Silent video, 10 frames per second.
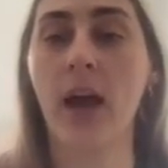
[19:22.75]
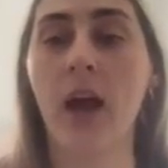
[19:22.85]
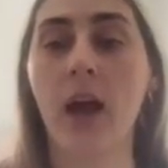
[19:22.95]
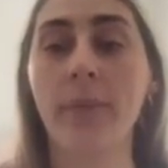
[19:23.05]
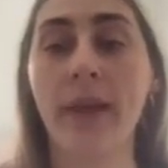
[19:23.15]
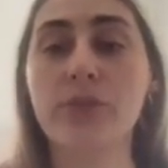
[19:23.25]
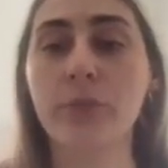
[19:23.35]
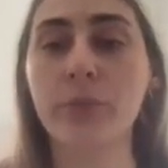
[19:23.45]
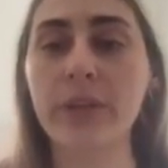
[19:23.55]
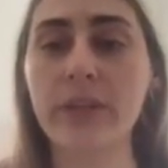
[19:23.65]
It's
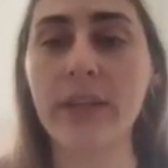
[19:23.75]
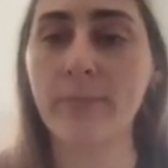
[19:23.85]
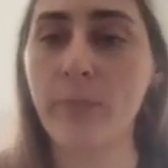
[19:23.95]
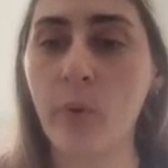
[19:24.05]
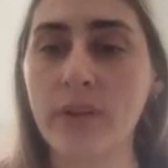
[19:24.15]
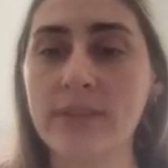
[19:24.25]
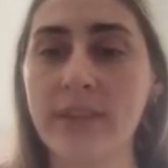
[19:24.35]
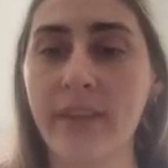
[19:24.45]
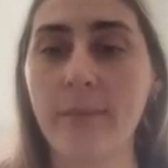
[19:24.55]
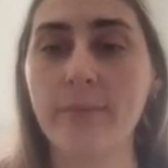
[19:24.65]
really important
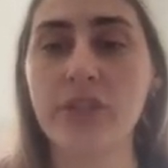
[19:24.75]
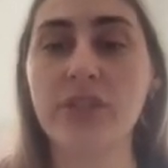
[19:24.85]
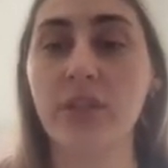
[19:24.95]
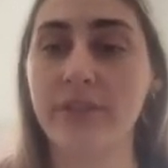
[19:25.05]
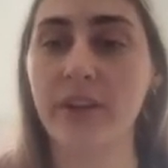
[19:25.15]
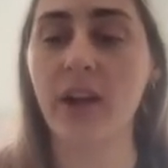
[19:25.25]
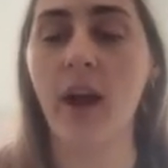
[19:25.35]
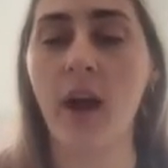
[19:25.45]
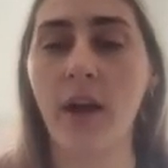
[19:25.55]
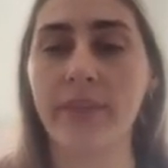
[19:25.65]
to them to
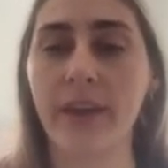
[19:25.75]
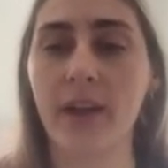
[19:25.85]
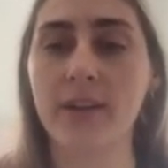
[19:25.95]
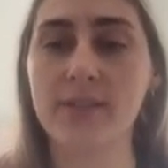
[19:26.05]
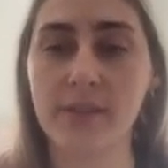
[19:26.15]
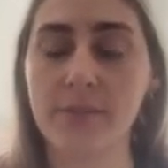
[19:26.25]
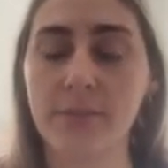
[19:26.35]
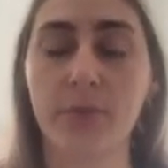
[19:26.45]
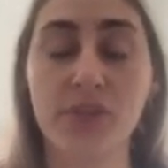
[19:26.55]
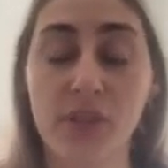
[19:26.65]
deliver on their
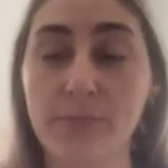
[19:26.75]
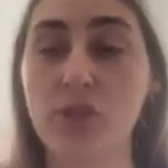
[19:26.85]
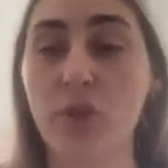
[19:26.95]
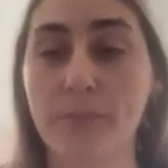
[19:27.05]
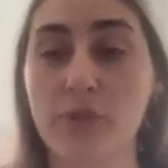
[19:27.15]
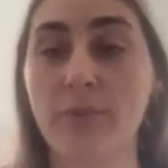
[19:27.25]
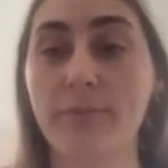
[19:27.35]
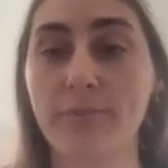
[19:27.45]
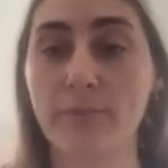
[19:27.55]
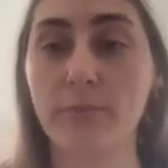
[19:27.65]

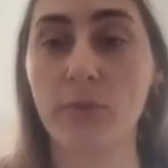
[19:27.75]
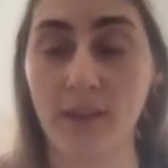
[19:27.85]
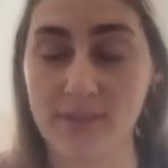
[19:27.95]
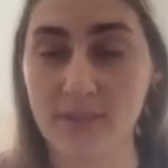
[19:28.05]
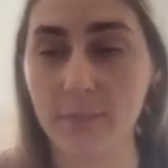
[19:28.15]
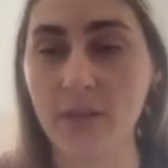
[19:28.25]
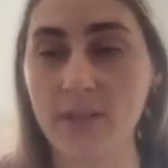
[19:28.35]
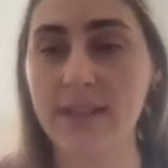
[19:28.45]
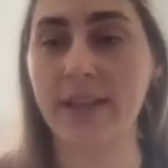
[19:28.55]
subscription customers.